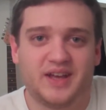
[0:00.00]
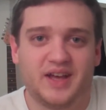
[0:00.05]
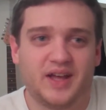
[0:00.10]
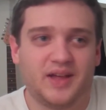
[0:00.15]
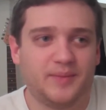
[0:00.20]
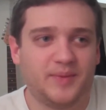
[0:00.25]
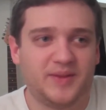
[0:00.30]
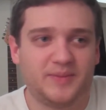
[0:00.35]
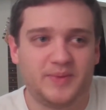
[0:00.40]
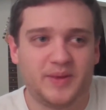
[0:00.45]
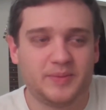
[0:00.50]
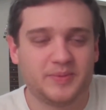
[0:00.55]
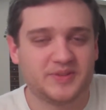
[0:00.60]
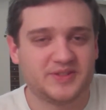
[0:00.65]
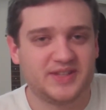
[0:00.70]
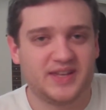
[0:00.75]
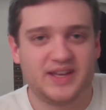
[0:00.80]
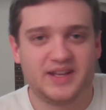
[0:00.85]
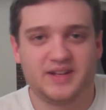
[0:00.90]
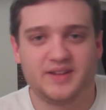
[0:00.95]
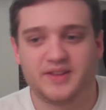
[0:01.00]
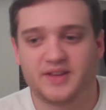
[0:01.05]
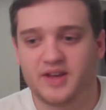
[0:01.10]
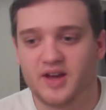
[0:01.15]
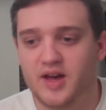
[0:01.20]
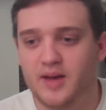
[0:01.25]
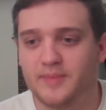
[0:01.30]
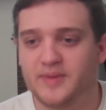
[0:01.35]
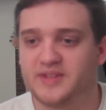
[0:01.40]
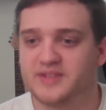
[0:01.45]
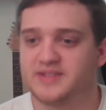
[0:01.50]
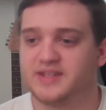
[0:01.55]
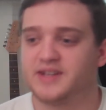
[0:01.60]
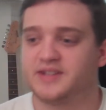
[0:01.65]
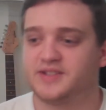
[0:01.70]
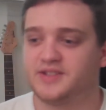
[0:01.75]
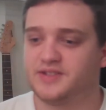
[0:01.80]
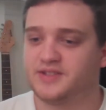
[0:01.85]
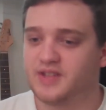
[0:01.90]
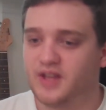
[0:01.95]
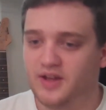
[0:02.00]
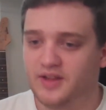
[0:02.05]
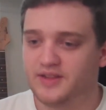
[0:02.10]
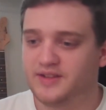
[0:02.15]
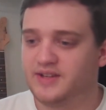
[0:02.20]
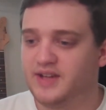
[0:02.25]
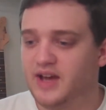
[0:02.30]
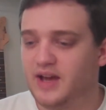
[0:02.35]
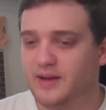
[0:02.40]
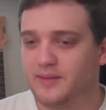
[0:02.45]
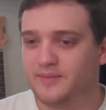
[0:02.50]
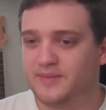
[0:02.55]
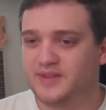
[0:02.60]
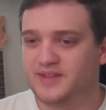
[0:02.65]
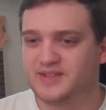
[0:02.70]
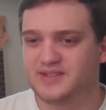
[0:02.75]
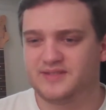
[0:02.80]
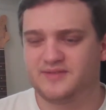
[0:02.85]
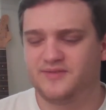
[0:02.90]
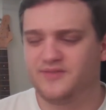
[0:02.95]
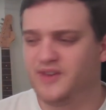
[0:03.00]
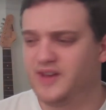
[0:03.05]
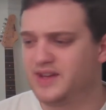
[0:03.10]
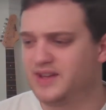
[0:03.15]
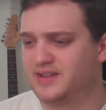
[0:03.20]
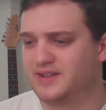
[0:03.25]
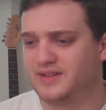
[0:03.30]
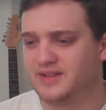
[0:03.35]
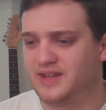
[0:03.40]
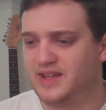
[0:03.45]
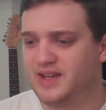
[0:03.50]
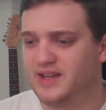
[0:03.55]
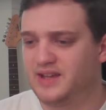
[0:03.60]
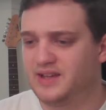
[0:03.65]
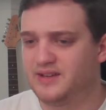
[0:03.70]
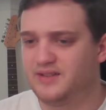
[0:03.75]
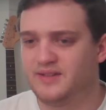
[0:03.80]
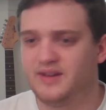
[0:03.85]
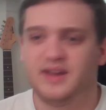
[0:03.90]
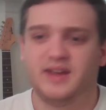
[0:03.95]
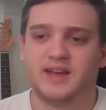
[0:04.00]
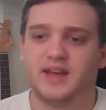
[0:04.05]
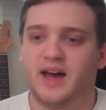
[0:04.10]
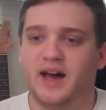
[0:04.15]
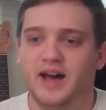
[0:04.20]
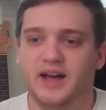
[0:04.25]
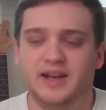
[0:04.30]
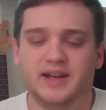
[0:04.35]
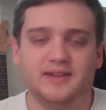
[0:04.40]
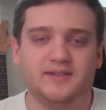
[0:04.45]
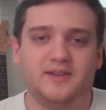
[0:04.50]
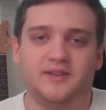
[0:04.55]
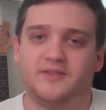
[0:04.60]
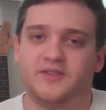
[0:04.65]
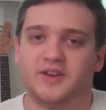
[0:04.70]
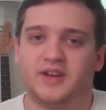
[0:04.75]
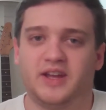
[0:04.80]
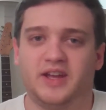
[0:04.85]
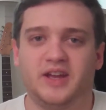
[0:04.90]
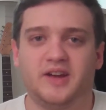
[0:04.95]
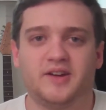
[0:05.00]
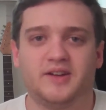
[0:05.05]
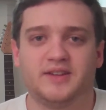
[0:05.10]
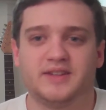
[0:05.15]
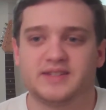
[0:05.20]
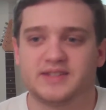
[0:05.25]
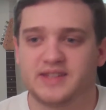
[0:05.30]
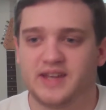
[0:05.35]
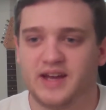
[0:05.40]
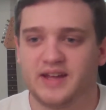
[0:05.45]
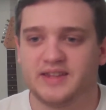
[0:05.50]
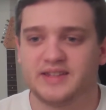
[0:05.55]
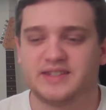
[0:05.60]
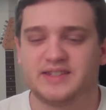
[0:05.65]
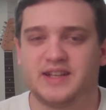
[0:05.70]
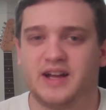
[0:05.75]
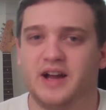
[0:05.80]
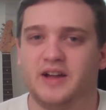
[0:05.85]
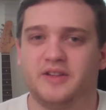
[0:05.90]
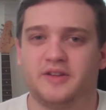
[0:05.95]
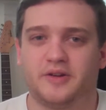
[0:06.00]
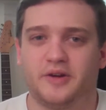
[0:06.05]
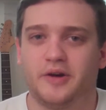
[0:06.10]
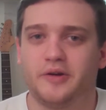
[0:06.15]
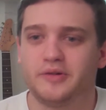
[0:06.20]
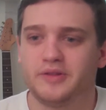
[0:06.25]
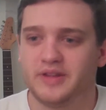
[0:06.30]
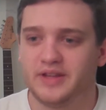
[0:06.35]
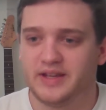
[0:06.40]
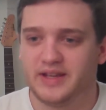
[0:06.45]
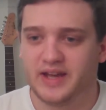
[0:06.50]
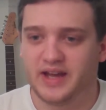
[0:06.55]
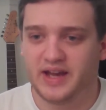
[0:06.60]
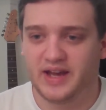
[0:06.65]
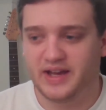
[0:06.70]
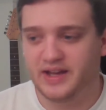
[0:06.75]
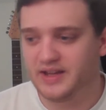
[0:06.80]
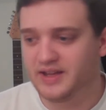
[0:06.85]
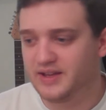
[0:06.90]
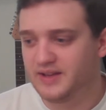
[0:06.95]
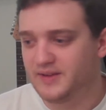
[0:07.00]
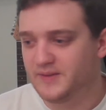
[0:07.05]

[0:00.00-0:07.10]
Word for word: I mean, people say it in the comment sections all the time. This fucking kid, I didn't even hear this guy, this Tyler Oakley guy.